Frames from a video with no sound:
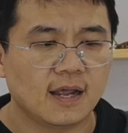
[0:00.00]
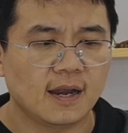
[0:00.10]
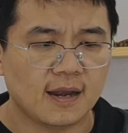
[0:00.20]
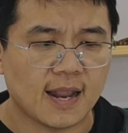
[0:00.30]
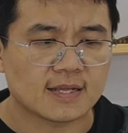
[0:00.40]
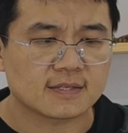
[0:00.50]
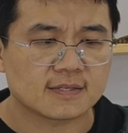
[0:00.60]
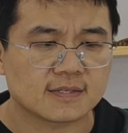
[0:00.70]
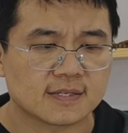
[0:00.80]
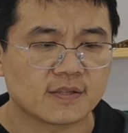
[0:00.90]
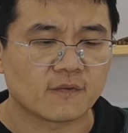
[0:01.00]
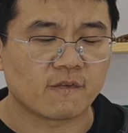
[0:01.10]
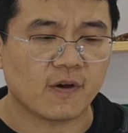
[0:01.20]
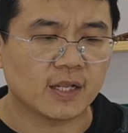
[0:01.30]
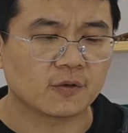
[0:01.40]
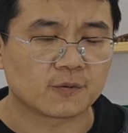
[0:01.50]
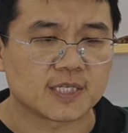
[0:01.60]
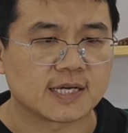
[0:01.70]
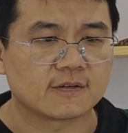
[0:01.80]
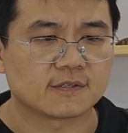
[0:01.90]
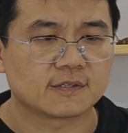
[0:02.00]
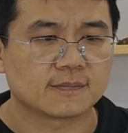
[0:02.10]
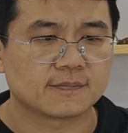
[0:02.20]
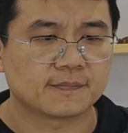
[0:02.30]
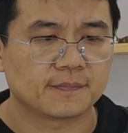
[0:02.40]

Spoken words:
Let's see the final results.